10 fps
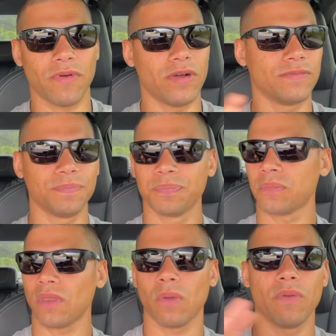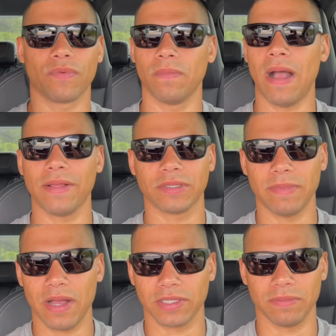of went for miles and
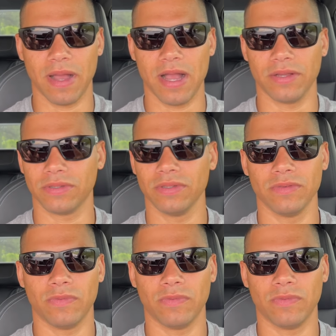miles and miles.